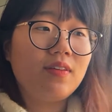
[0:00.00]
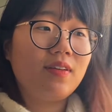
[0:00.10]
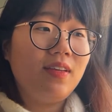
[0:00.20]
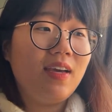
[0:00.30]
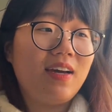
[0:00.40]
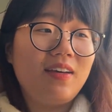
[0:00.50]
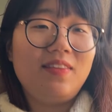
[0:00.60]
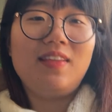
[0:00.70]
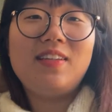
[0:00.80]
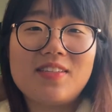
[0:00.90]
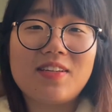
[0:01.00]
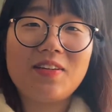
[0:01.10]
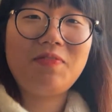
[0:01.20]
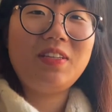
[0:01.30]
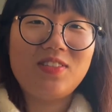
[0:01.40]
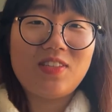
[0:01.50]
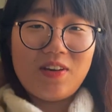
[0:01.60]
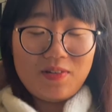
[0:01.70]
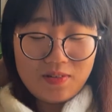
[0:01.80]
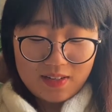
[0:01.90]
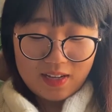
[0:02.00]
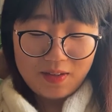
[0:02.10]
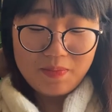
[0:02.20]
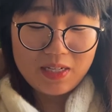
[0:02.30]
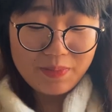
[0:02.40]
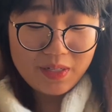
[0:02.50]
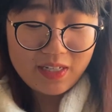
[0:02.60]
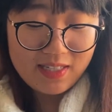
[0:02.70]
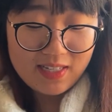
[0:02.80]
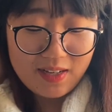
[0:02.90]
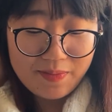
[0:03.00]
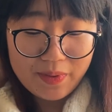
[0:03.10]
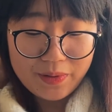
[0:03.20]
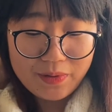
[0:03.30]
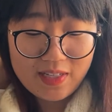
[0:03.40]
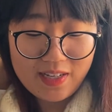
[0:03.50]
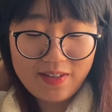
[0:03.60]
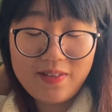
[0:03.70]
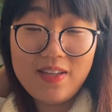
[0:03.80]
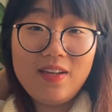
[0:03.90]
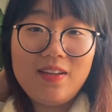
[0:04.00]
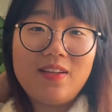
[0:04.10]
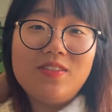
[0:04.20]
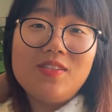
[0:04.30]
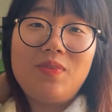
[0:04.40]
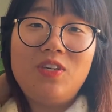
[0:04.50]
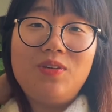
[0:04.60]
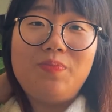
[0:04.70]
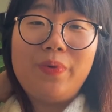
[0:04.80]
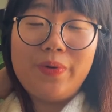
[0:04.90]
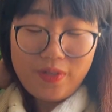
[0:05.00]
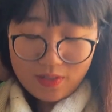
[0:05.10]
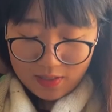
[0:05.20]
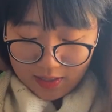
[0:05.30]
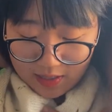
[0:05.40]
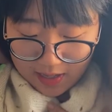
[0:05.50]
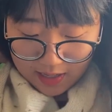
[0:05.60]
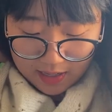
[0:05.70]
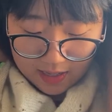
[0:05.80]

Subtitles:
yeah, I think it's gonna be so like minimalistic, but also there's some cute points like